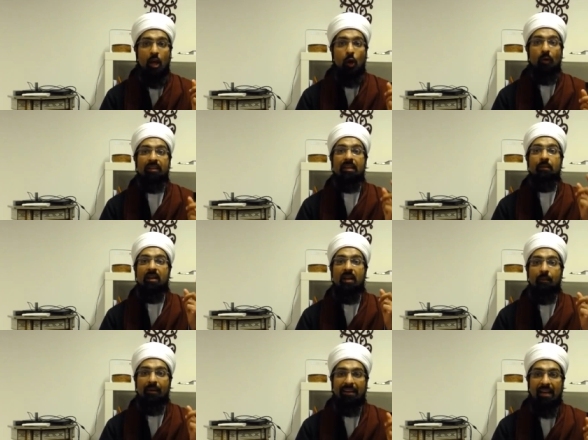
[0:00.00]
When they
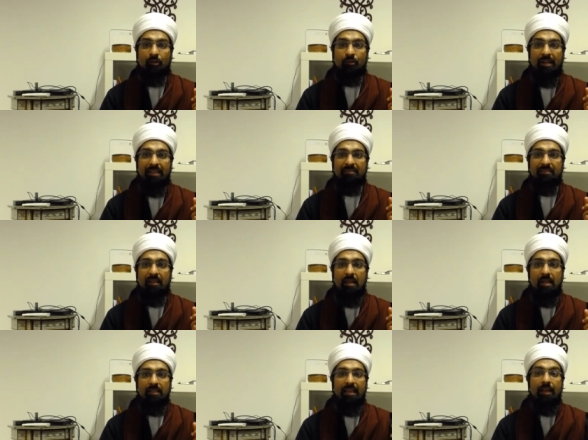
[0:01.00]
become at unrest,
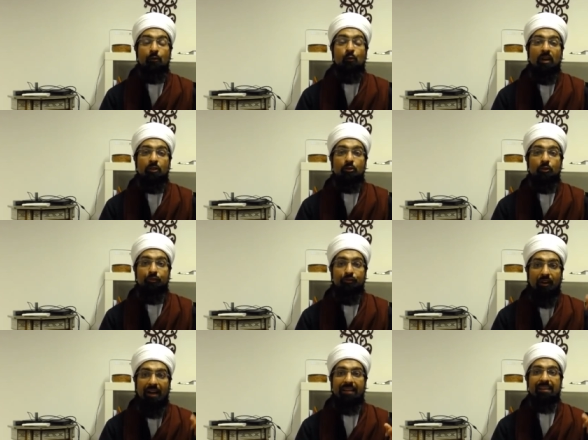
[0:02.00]
they want to
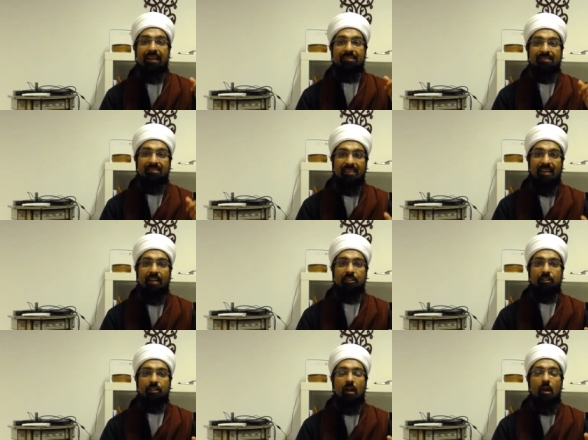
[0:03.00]
find and
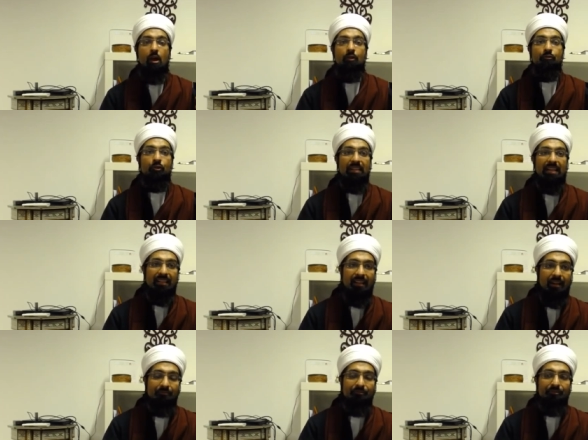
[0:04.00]
search for that
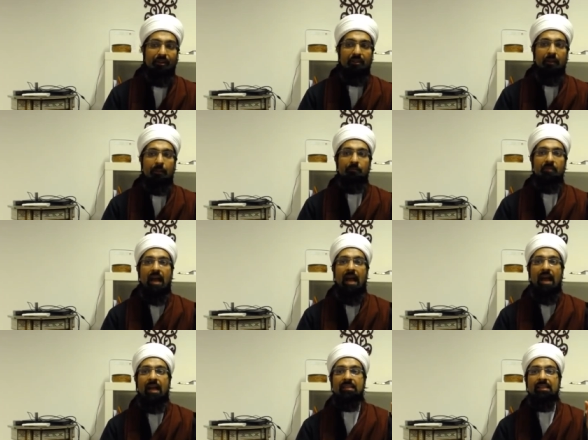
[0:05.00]
comfort
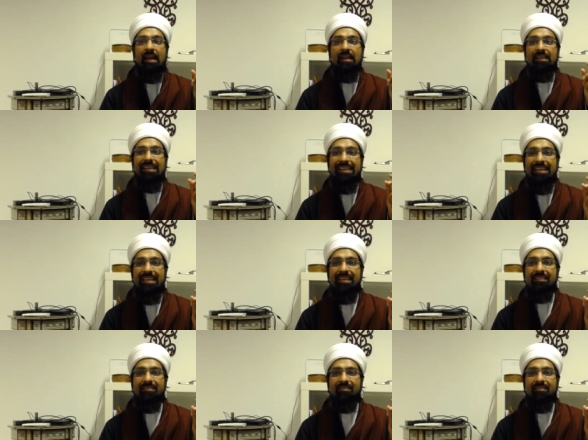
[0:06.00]
and that
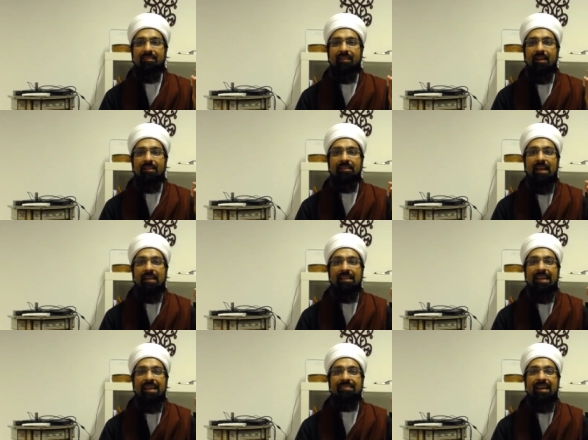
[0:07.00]
ease that
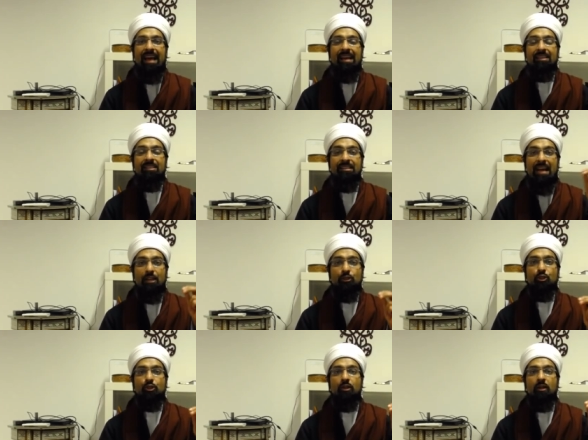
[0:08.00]
is a
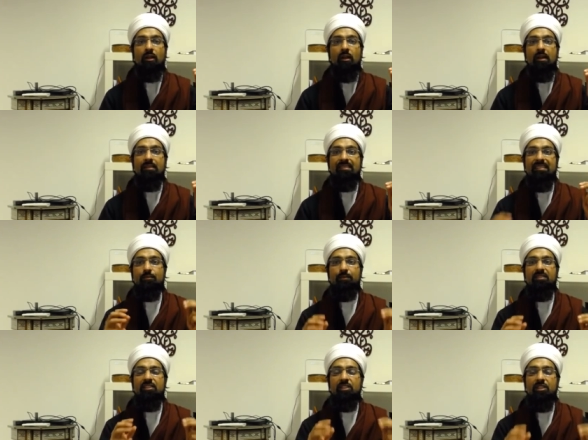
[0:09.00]
natural
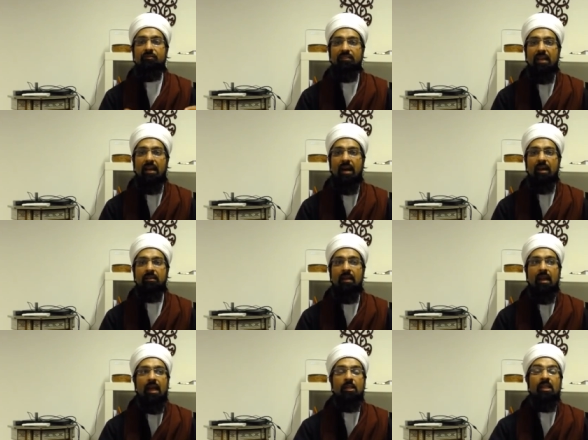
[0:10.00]
disposition of their heart,
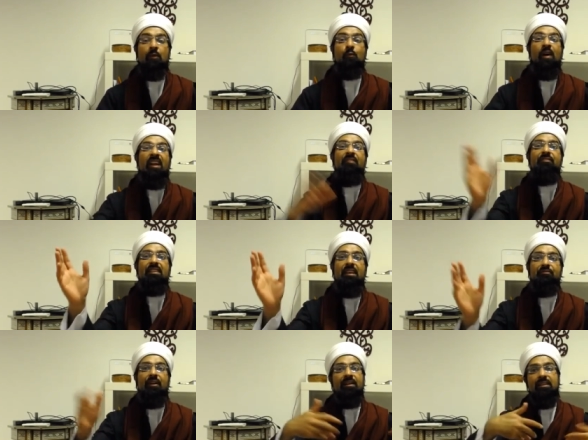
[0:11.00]
and then wherever they
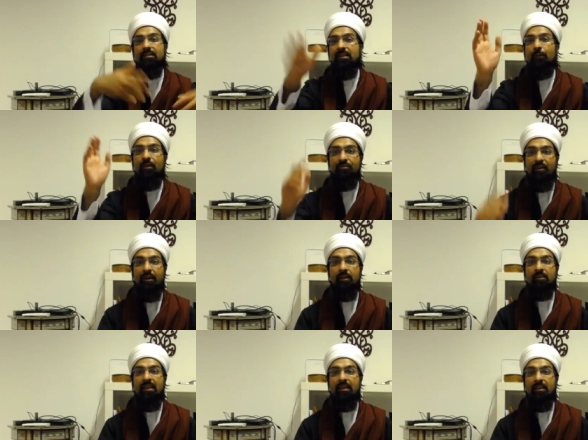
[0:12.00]
find it, they will
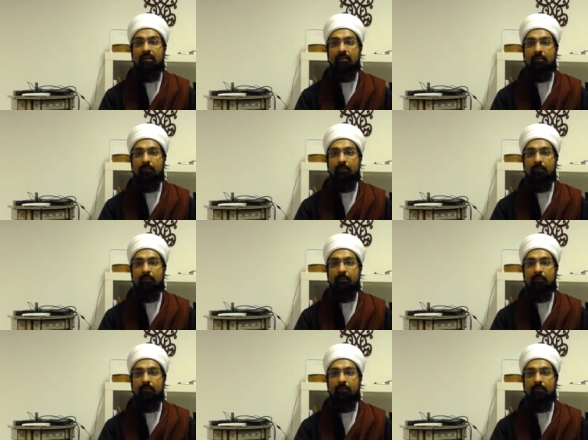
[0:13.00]
take it.